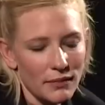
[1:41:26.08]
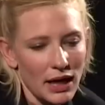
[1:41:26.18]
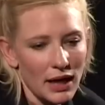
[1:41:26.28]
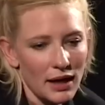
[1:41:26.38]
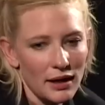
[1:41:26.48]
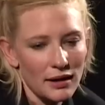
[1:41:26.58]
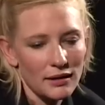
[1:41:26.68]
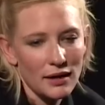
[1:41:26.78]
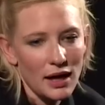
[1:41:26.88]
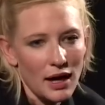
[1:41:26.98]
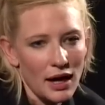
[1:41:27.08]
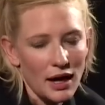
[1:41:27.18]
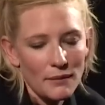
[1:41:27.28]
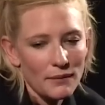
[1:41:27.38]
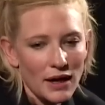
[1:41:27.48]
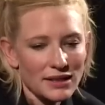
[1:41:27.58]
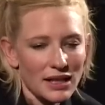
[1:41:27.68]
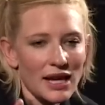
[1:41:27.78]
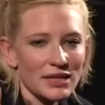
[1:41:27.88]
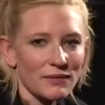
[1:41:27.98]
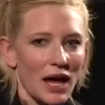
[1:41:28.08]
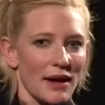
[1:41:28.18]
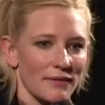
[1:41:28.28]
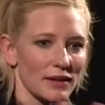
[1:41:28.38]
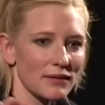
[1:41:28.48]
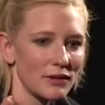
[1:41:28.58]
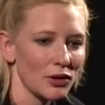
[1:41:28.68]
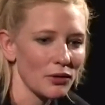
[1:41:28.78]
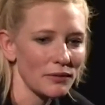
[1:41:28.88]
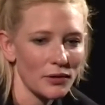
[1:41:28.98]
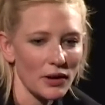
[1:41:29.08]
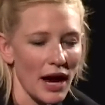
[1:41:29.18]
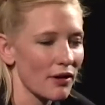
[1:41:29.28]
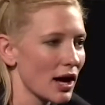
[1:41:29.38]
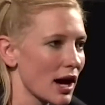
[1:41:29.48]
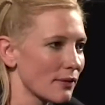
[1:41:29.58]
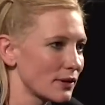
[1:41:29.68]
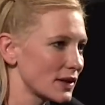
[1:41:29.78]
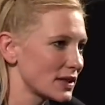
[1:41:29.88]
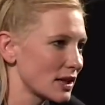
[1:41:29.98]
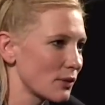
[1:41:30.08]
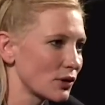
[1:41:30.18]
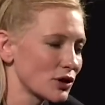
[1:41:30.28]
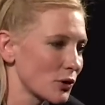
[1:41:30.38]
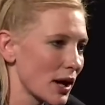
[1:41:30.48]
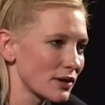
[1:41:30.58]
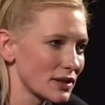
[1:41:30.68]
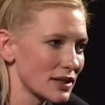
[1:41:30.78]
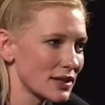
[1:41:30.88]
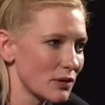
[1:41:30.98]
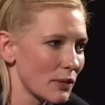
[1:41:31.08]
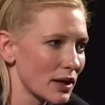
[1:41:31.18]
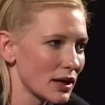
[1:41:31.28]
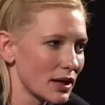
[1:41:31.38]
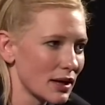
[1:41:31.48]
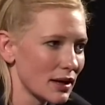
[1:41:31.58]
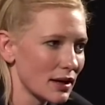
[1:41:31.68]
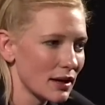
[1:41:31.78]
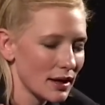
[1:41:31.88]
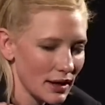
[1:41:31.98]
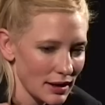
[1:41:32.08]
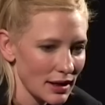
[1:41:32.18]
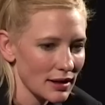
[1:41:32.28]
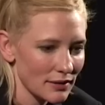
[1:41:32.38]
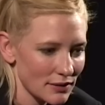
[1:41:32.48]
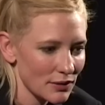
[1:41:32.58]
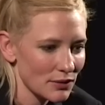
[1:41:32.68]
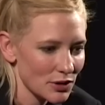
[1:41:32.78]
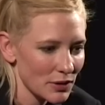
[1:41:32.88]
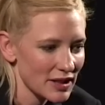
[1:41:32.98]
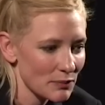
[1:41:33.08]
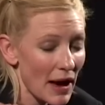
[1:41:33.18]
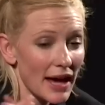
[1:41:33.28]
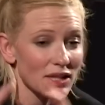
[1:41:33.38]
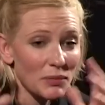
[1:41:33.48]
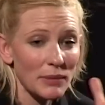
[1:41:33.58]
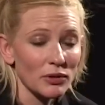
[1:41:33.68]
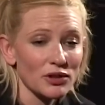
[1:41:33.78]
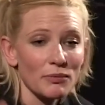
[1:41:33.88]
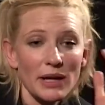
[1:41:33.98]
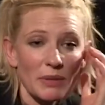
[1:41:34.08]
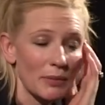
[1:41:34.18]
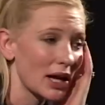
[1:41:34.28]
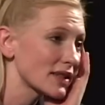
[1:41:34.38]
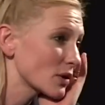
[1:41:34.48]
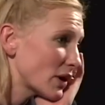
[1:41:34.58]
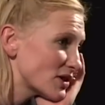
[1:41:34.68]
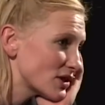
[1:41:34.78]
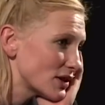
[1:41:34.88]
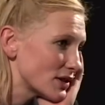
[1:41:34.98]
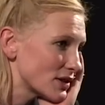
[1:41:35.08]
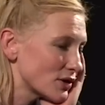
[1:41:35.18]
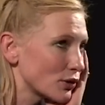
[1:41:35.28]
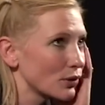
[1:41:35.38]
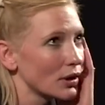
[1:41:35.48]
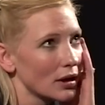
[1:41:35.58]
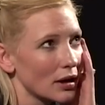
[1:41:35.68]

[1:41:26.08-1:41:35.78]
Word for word: uh, a slice of life in, you know, for an hour and a half in the cinema, or two hours in the cinema. I think to to expand people, to make people ask questions, to